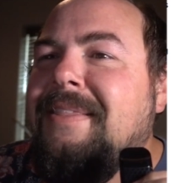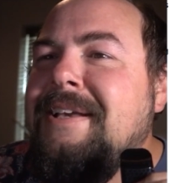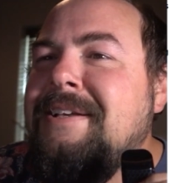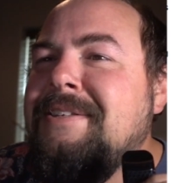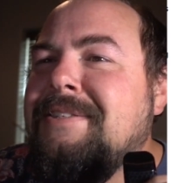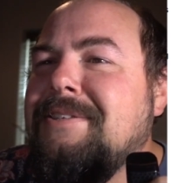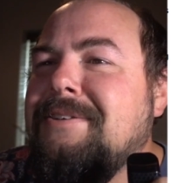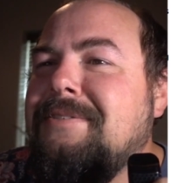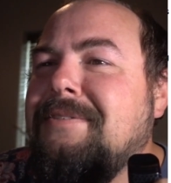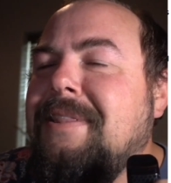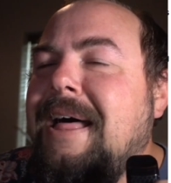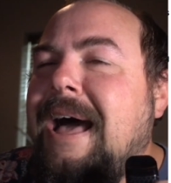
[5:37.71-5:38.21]

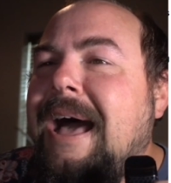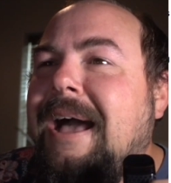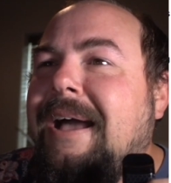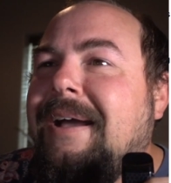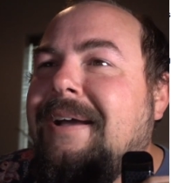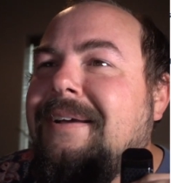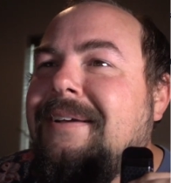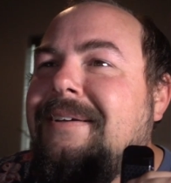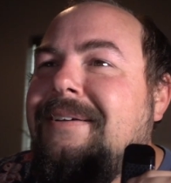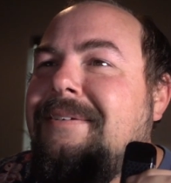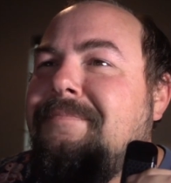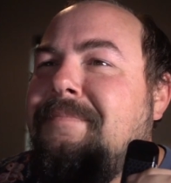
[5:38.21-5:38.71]
These are
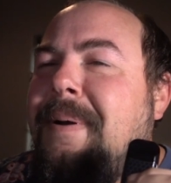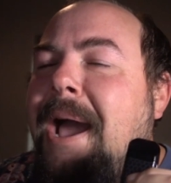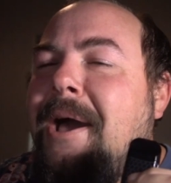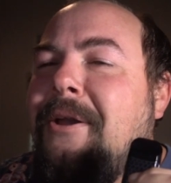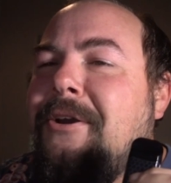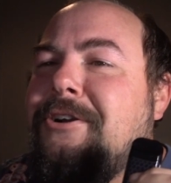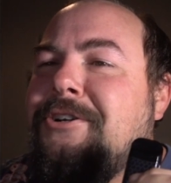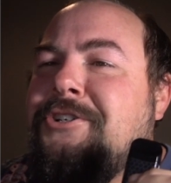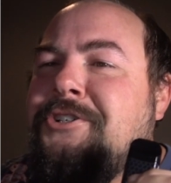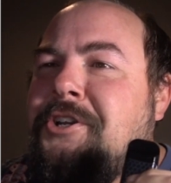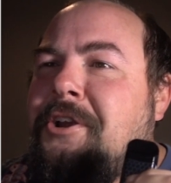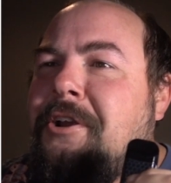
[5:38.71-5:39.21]
like
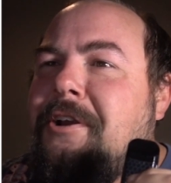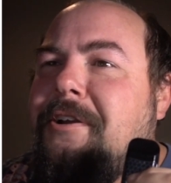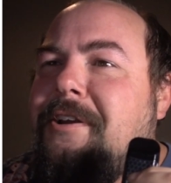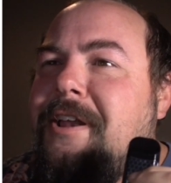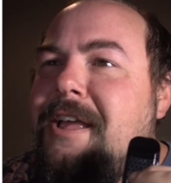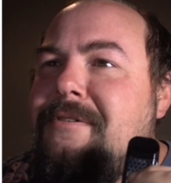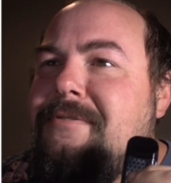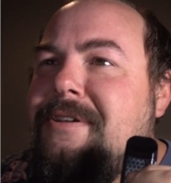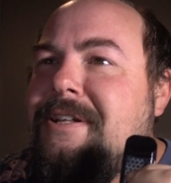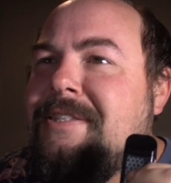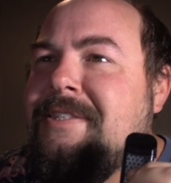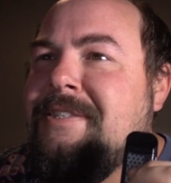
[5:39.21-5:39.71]
powdered sugar
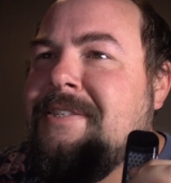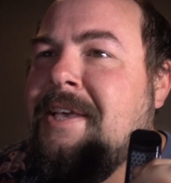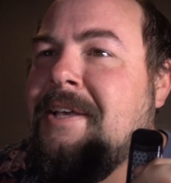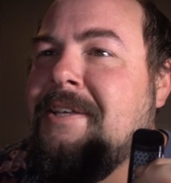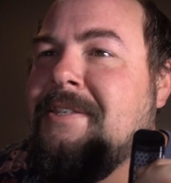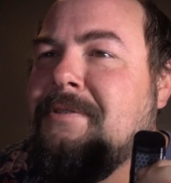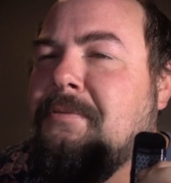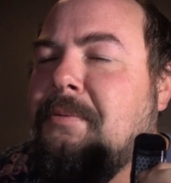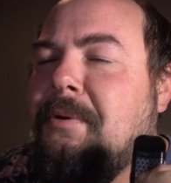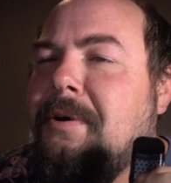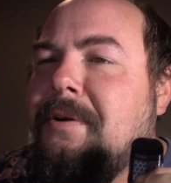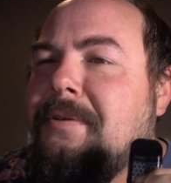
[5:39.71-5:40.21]
donuts
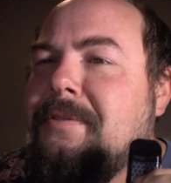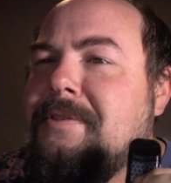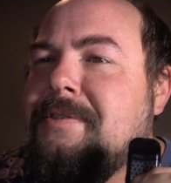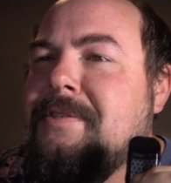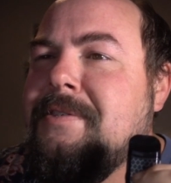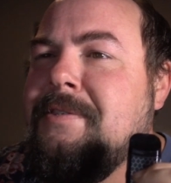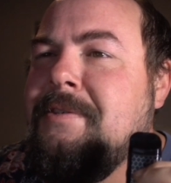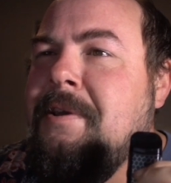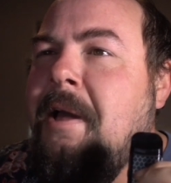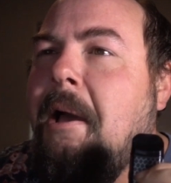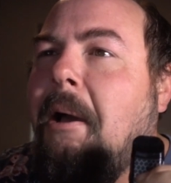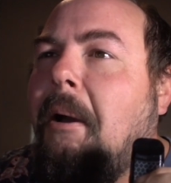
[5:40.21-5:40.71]
because we're in
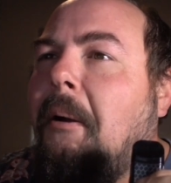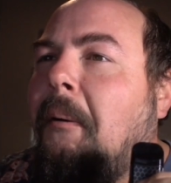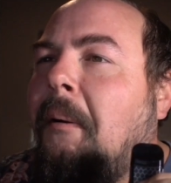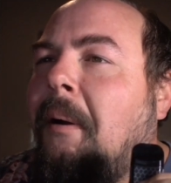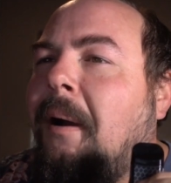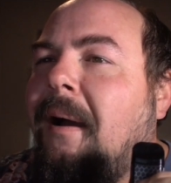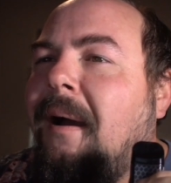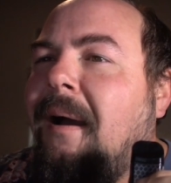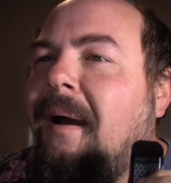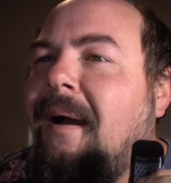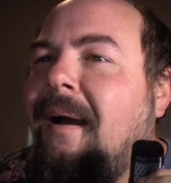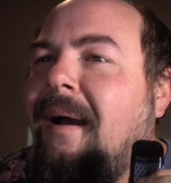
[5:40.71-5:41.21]
snow.
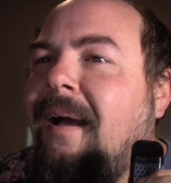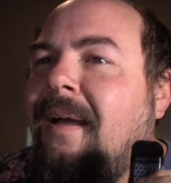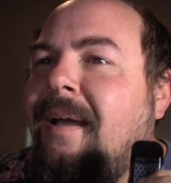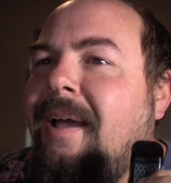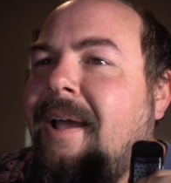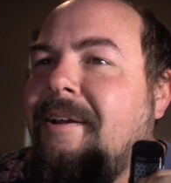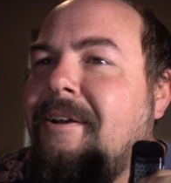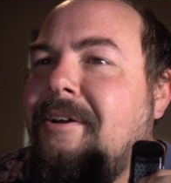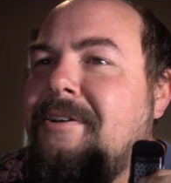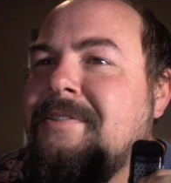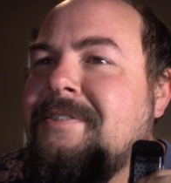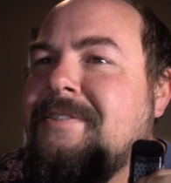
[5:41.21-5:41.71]

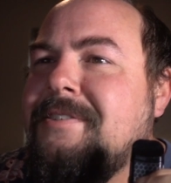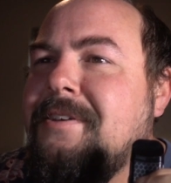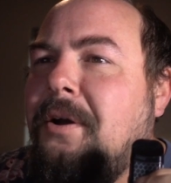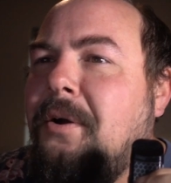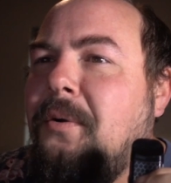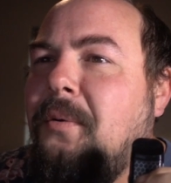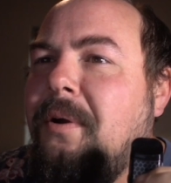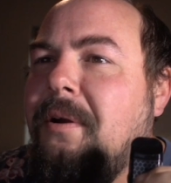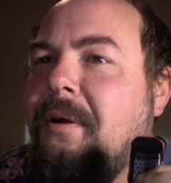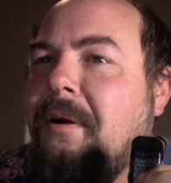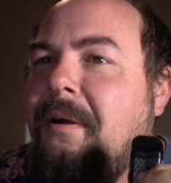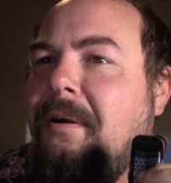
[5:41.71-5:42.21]
And also,
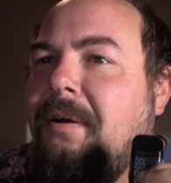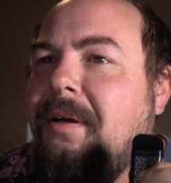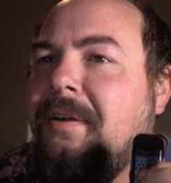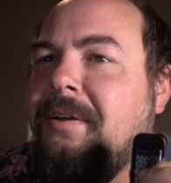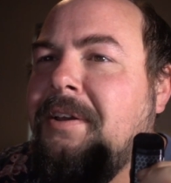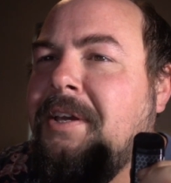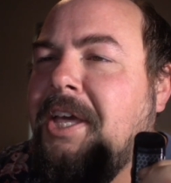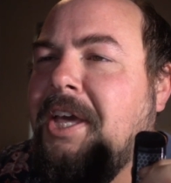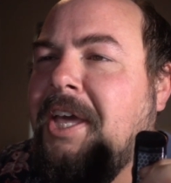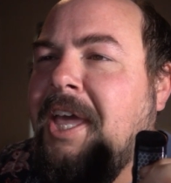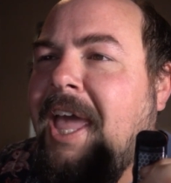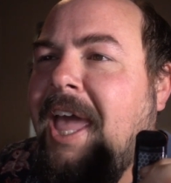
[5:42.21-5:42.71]
we're all on
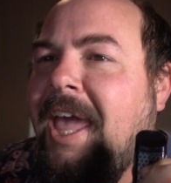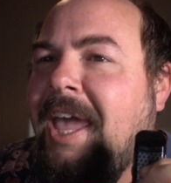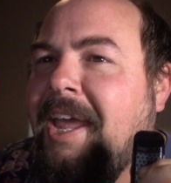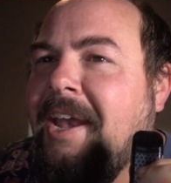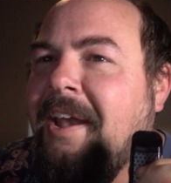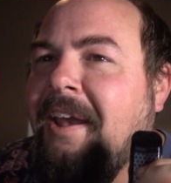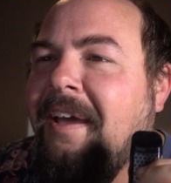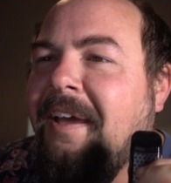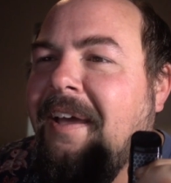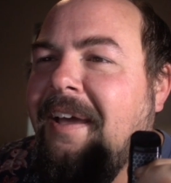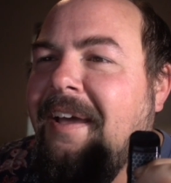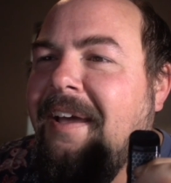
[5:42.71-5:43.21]

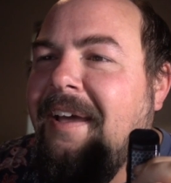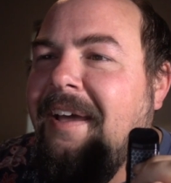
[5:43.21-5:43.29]
cocaine.